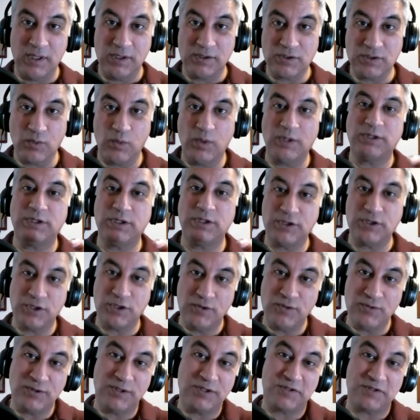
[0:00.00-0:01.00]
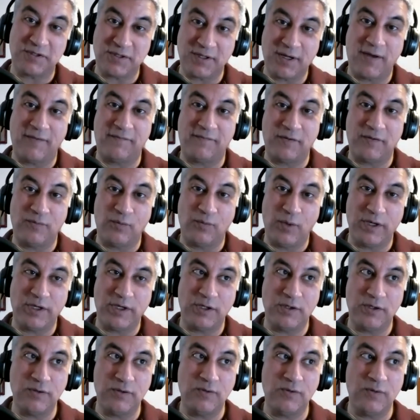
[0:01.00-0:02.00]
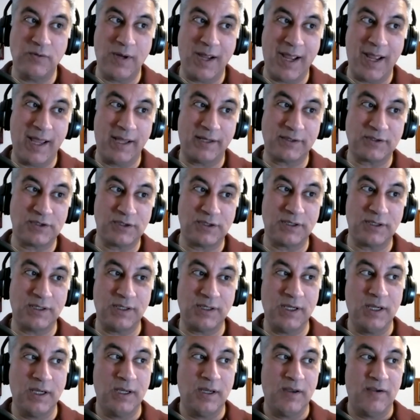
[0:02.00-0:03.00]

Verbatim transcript: So, what did you discover when you actually